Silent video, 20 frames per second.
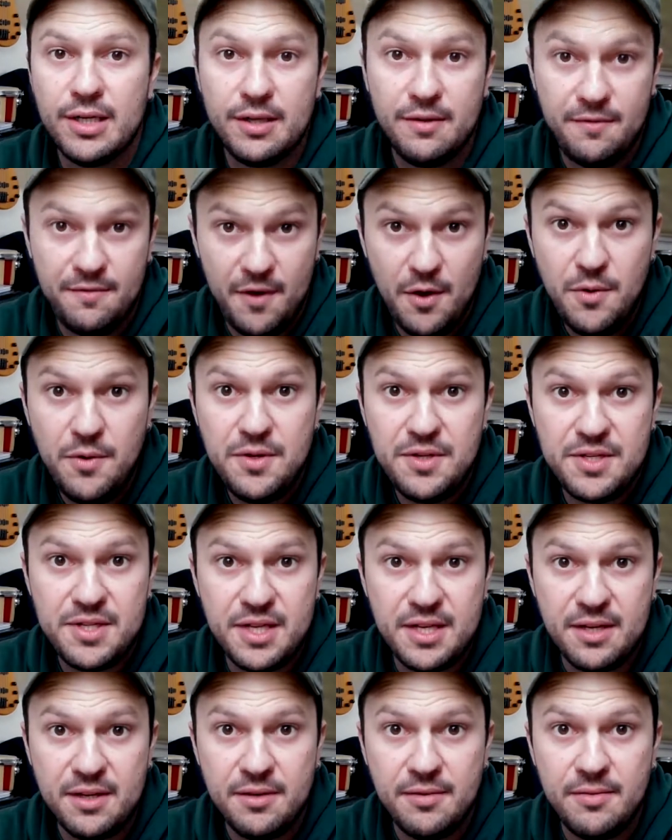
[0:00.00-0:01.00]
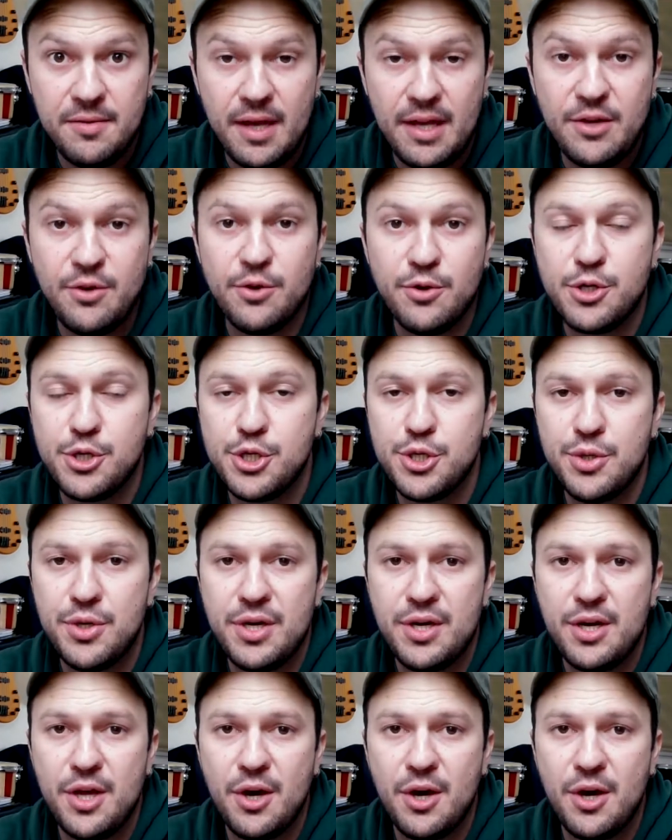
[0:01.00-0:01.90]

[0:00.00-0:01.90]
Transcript: focusing and you're shooting